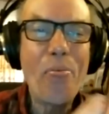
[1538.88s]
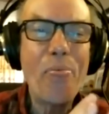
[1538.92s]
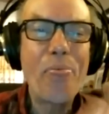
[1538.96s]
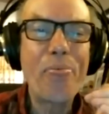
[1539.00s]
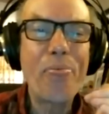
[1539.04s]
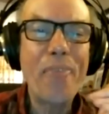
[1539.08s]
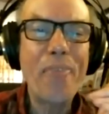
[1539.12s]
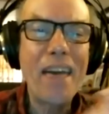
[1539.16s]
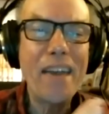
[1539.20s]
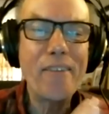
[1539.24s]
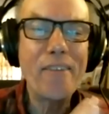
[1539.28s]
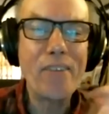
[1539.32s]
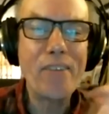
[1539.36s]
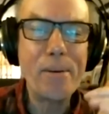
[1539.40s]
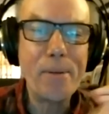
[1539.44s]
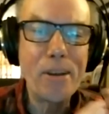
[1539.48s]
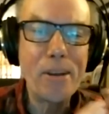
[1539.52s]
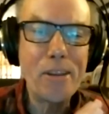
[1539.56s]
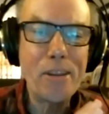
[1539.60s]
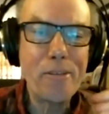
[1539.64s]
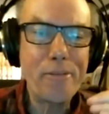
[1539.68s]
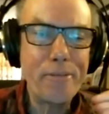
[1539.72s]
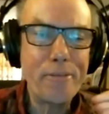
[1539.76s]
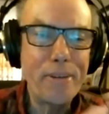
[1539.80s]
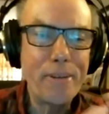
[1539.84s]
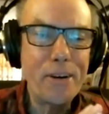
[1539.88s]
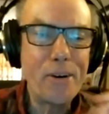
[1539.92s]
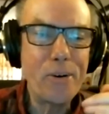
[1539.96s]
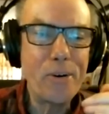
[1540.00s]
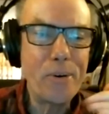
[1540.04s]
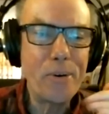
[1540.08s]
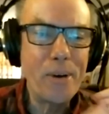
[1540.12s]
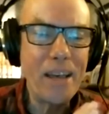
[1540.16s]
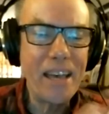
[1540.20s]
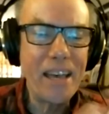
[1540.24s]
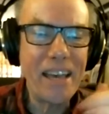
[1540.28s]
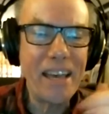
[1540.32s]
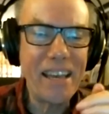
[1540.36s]
Thank you very much,
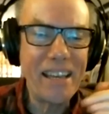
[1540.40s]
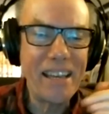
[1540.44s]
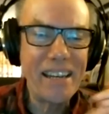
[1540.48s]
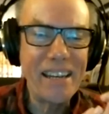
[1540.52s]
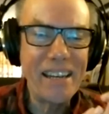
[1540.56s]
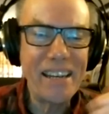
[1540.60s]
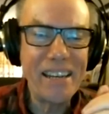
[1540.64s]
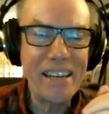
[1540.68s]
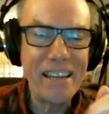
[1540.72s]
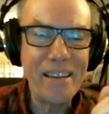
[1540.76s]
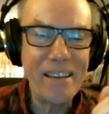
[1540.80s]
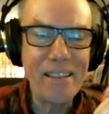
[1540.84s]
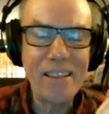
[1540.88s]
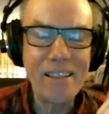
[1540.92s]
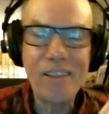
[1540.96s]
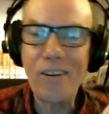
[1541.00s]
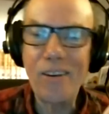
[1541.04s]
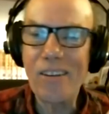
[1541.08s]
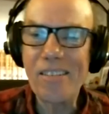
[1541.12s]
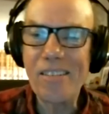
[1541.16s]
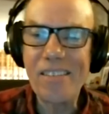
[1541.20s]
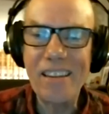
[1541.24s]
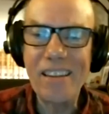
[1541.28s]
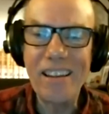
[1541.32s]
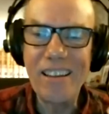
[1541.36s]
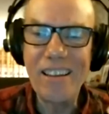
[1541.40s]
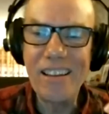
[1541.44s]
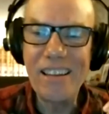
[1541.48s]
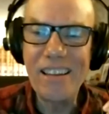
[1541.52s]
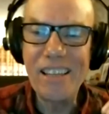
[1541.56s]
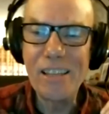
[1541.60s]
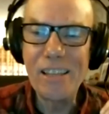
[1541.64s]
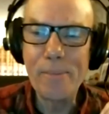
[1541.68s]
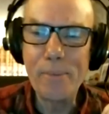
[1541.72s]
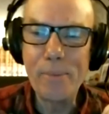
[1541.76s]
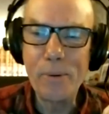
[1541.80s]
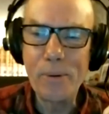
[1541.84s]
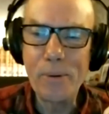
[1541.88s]
Phil. And God, it's still early in
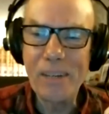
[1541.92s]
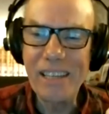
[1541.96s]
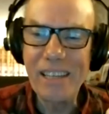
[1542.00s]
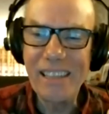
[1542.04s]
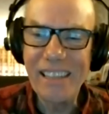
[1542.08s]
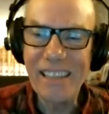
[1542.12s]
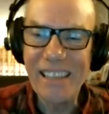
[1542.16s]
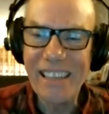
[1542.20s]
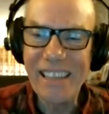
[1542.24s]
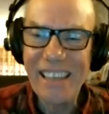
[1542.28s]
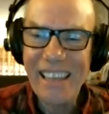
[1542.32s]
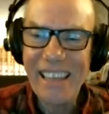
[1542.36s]
the morning, isn't it?